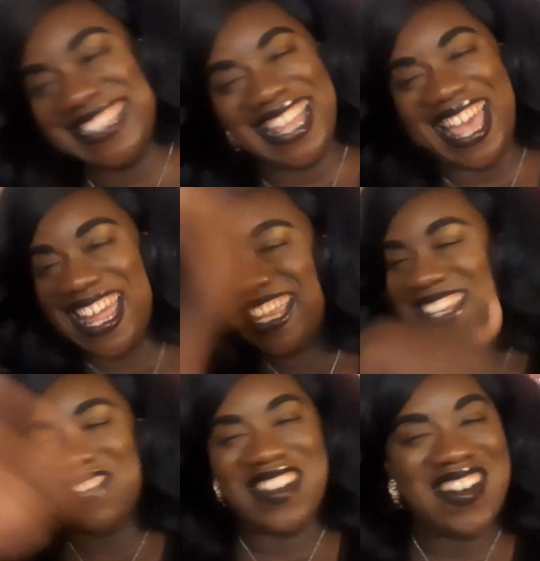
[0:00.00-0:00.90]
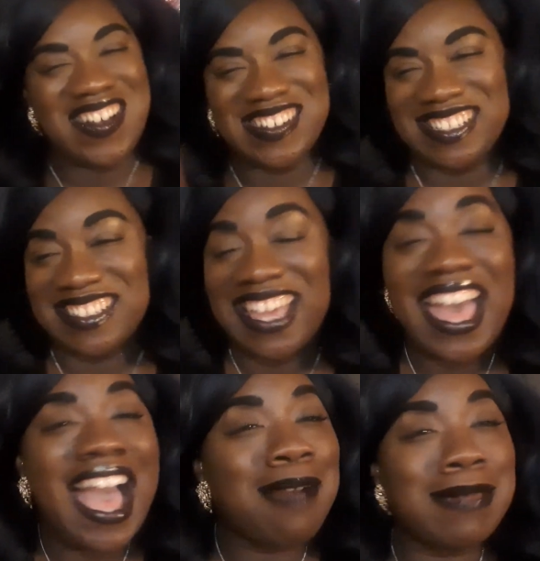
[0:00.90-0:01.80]
I ain't even gonna hold you.
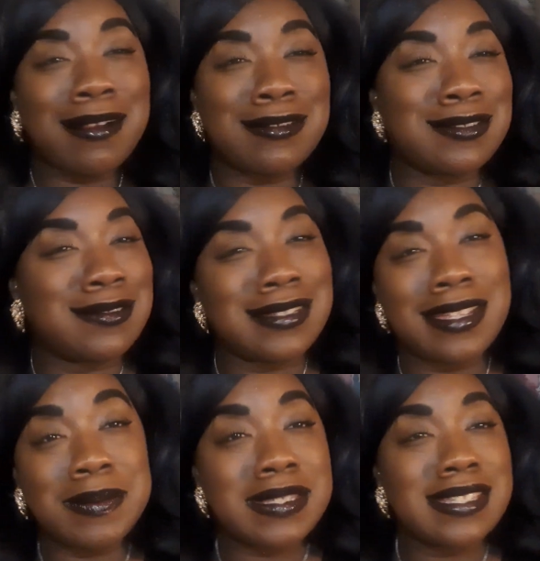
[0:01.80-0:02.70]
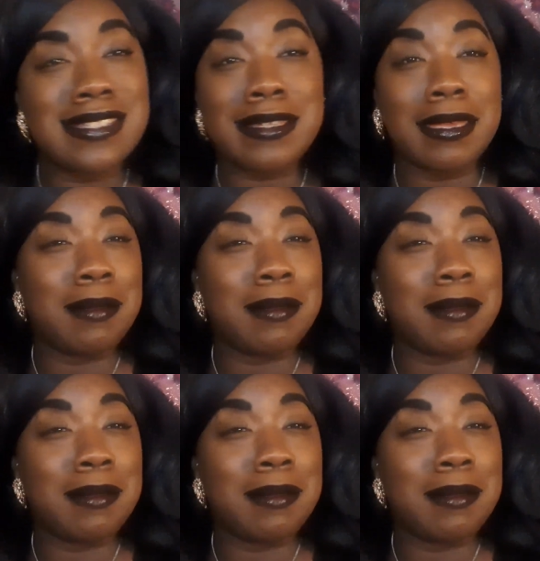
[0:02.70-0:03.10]
I'm not gonna juice it up, sis.